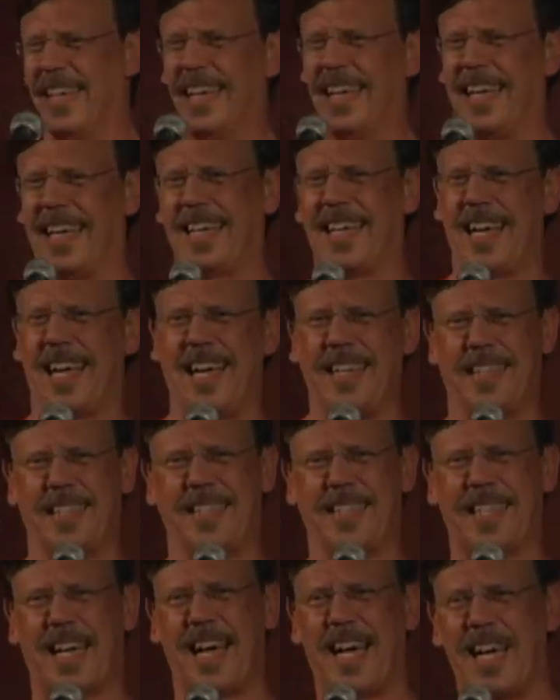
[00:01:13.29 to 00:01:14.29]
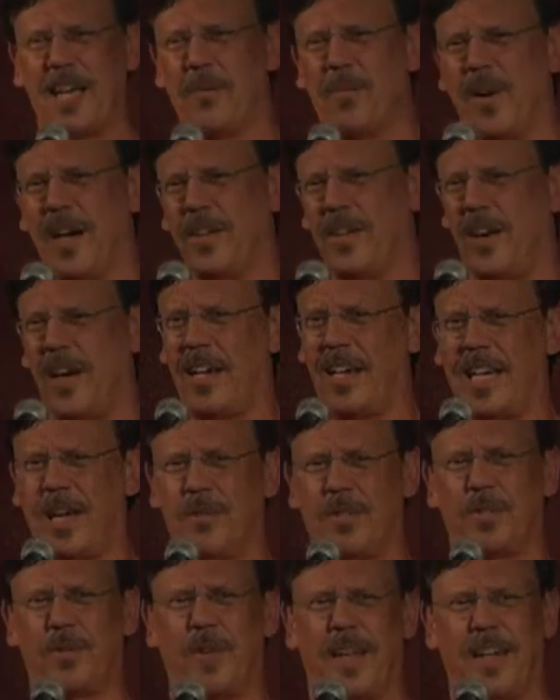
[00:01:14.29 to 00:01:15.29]
and I kind of tied one on, and I
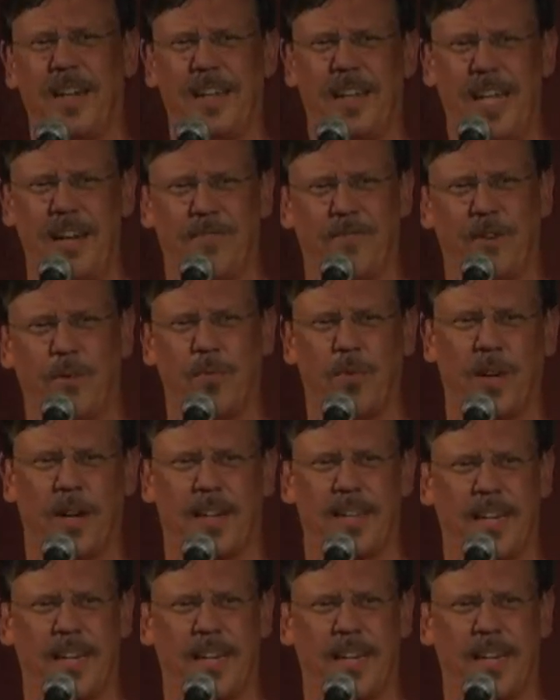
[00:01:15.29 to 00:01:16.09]
was running late for work,